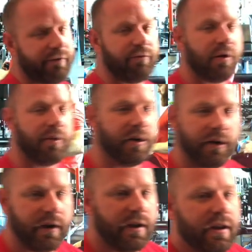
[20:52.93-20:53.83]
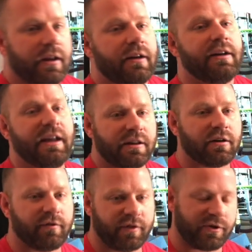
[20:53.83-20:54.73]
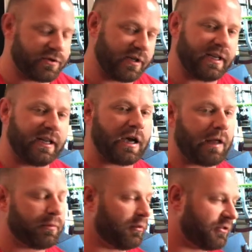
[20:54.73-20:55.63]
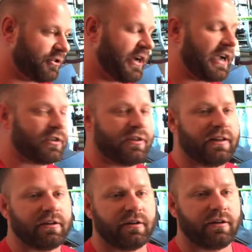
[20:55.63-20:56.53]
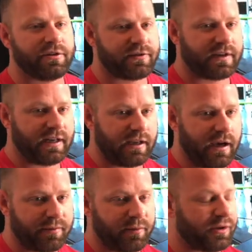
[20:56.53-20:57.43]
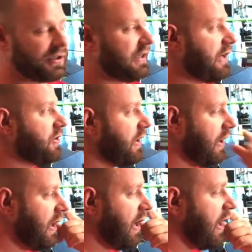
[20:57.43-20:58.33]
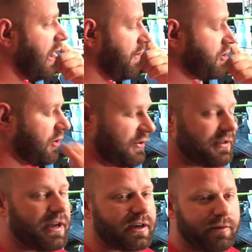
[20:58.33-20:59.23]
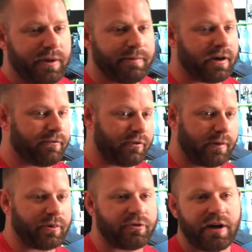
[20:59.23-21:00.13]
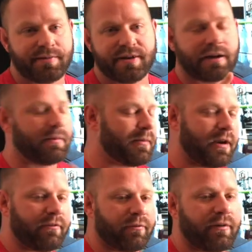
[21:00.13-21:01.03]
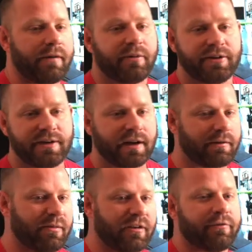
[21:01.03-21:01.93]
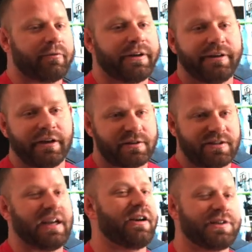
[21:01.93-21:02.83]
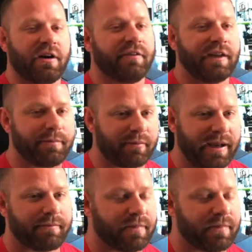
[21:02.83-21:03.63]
forward. Neither of those are getting optimal retraction. Neither of those are getting optimal extension. So it's not going to be better for upper traps, not going to be better for rhomboids, not going to be better for rear delts, teres, all of the upper back